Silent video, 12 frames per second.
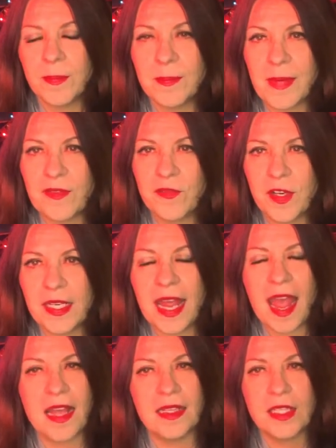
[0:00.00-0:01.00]
My friend
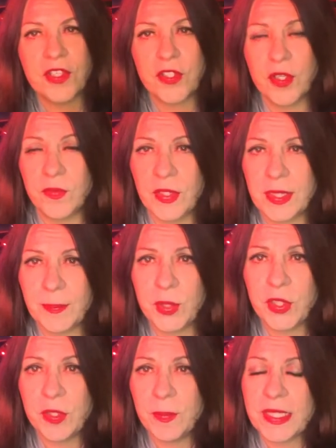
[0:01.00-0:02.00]
Alex over at the
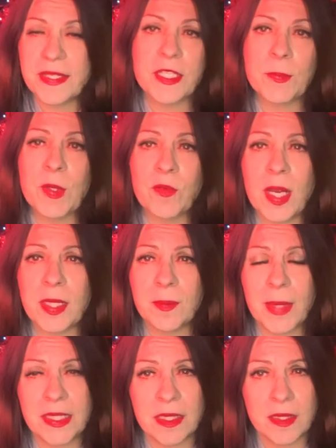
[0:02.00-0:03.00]
BookuBus has been
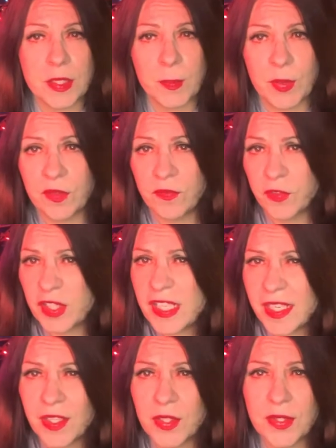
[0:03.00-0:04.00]
recommending this book for
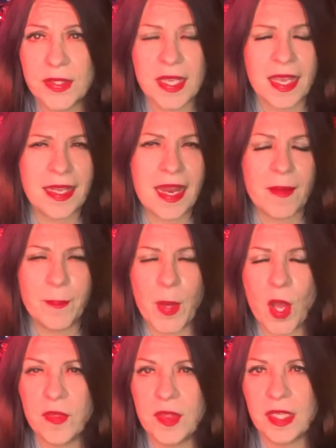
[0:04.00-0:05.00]
years. I had
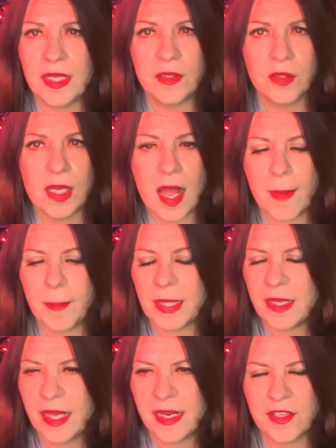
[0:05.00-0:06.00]
bought the Kindle
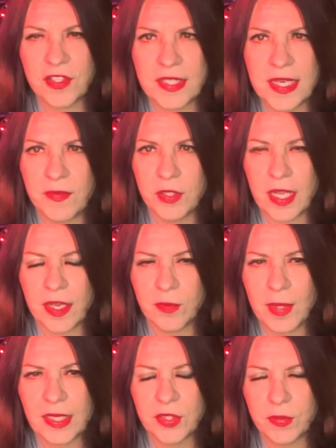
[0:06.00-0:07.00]
copy, and I just never got
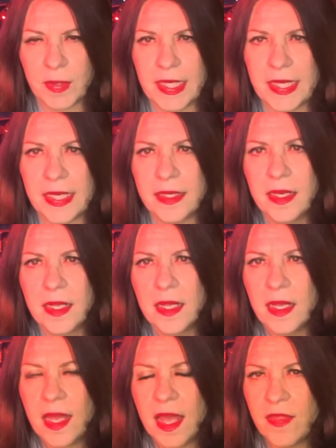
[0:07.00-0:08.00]
around to reading it.
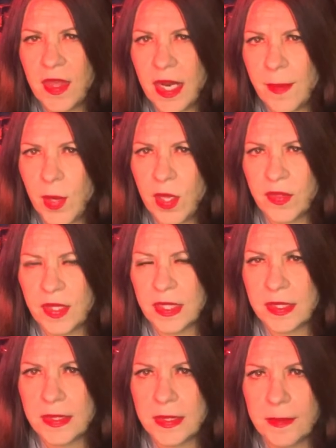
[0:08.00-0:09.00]
And then I bought
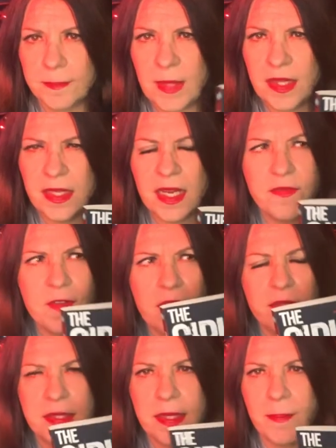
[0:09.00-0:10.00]
this. I think I
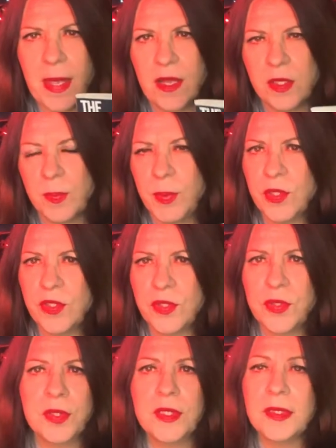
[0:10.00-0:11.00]
found this at Pal's
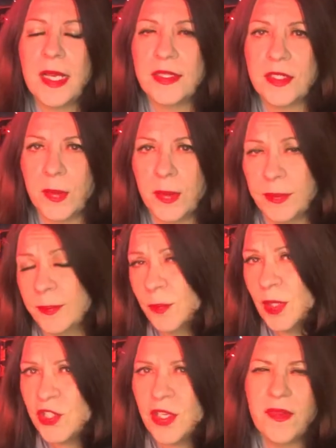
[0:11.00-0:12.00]
bookstore. So
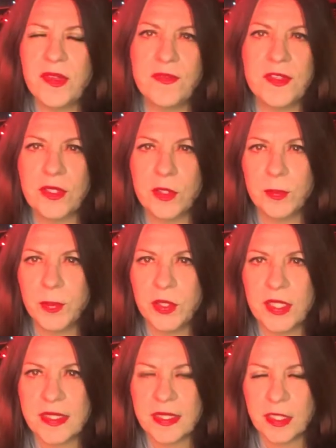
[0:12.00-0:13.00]
once you have the physical
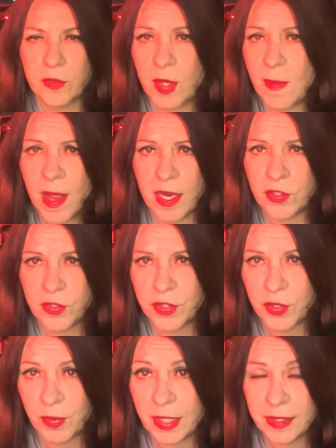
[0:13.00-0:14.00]
book, it's like a reminder
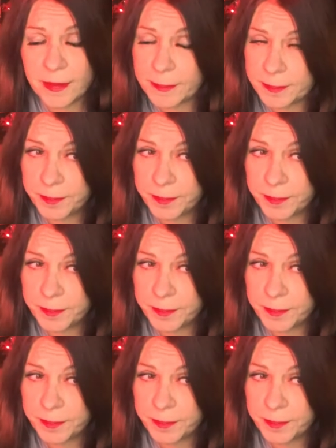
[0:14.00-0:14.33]
to read it.